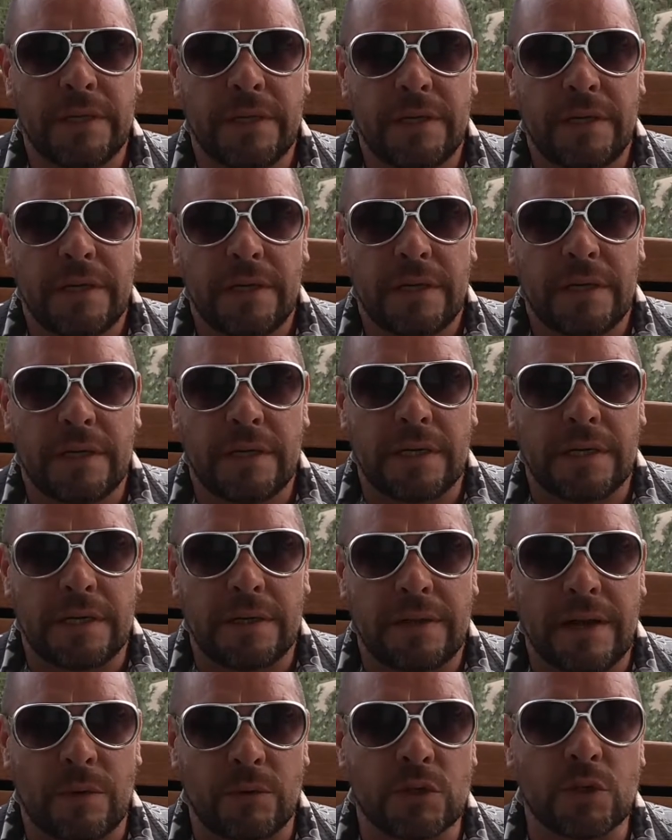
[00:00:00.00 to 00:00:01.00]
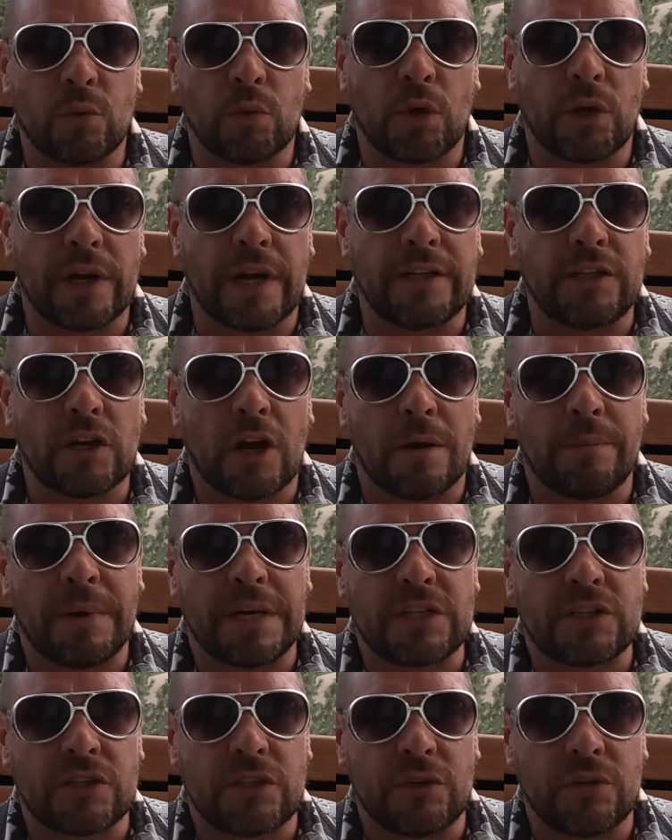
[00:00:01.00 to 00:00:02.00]
And that was a word I taught
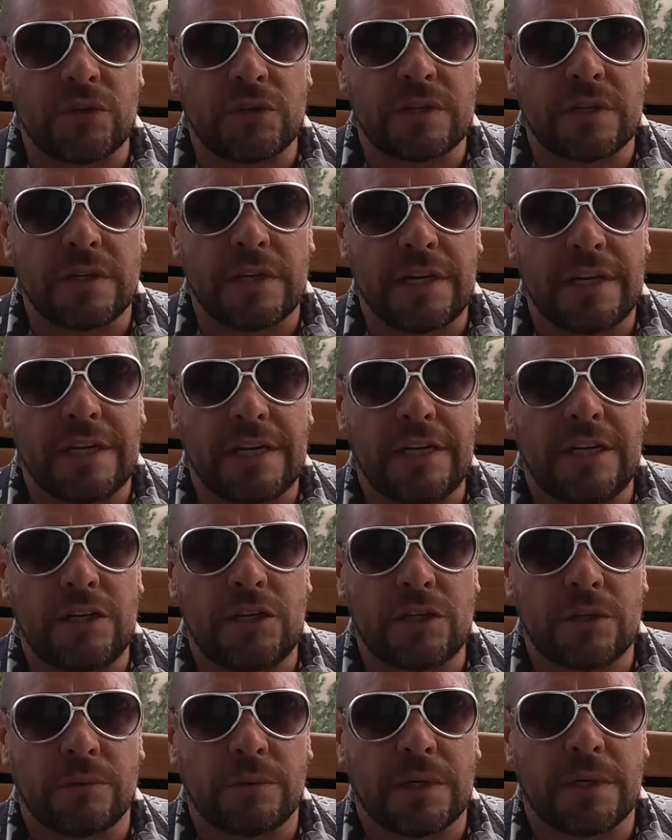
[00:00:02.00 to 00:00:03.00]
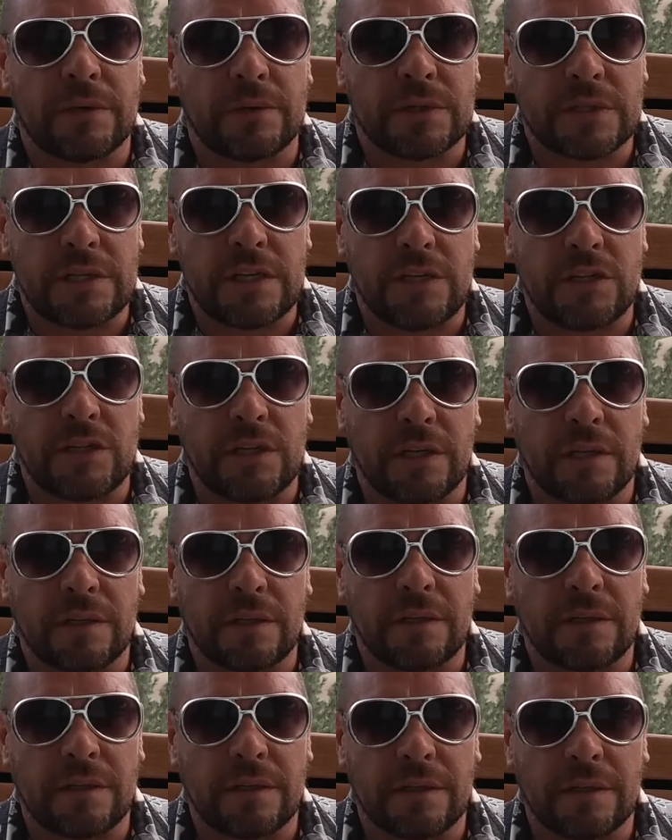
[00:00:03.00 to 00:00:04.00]
my students in Indonesia when I was
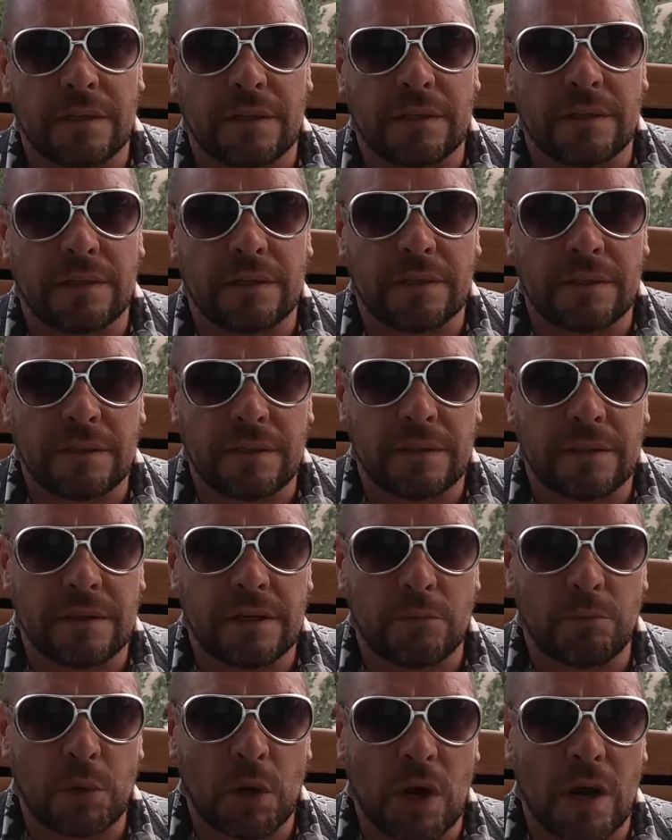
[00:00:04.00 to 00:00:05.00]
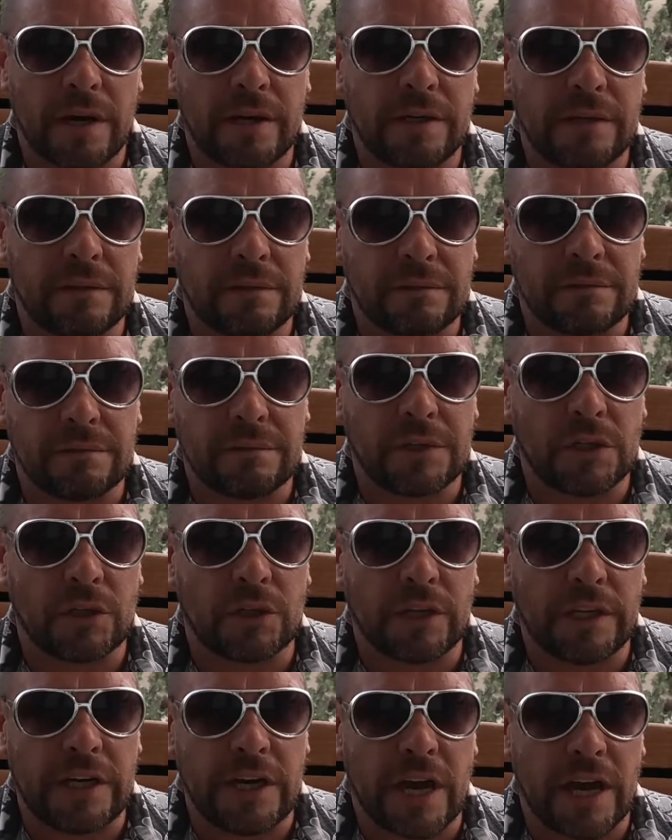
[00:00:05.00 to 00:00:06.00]
teaching abroad in the
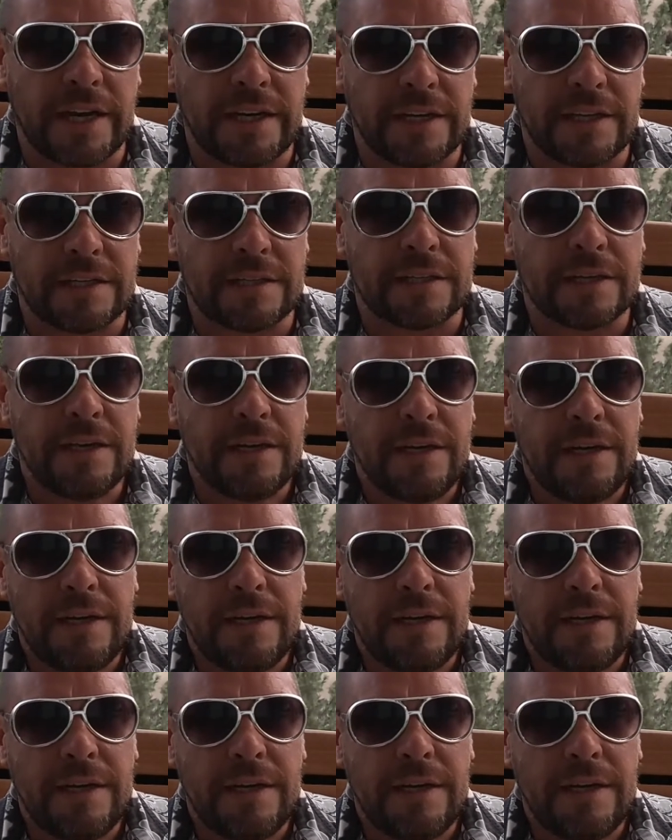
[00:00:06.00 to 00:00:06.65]
early 90s.